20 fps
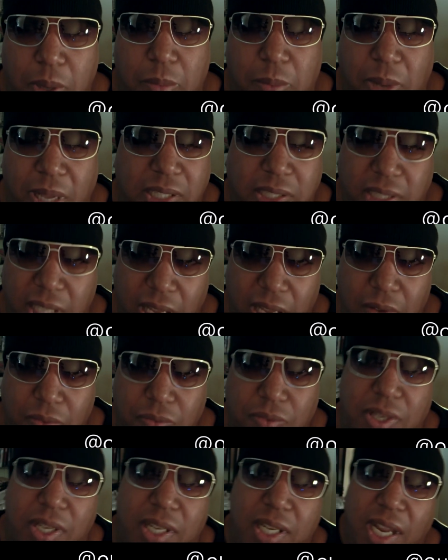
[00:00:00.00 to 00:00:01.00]

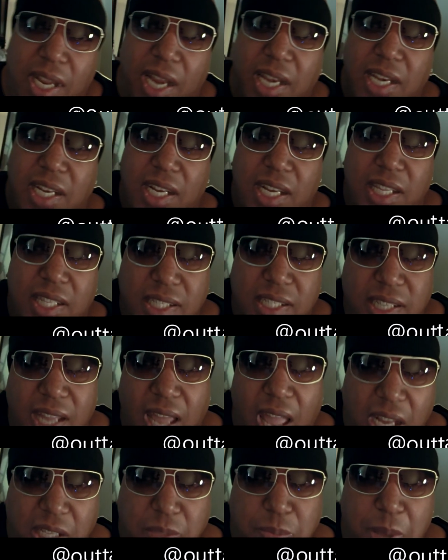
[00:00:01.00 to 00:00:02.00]
myself and the other
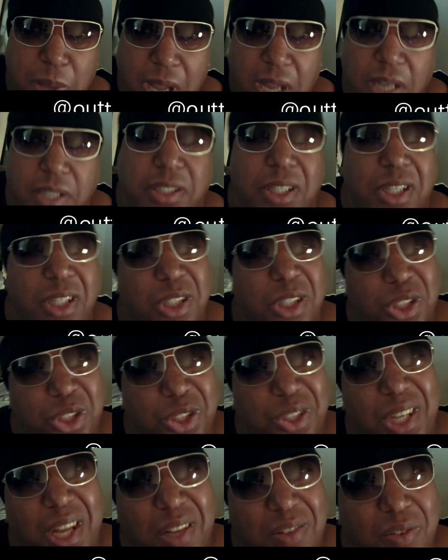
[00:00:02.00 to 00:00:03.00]
taxpayers,
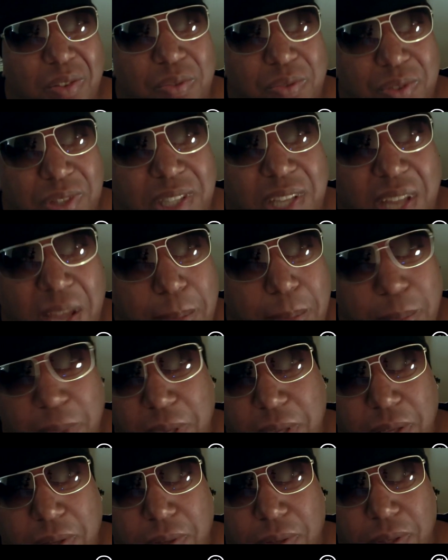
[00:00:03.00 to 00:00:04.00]
shouldn't have to foot that
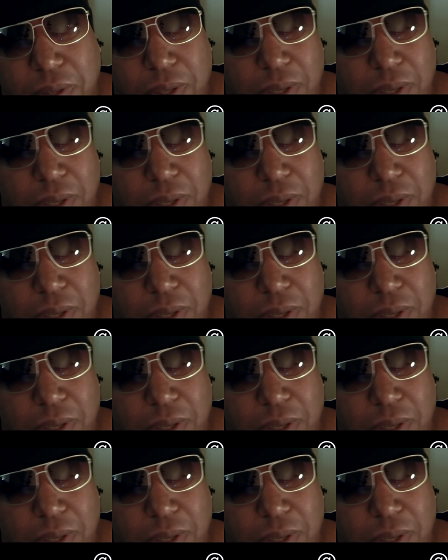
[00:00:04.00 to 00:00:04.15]
bill.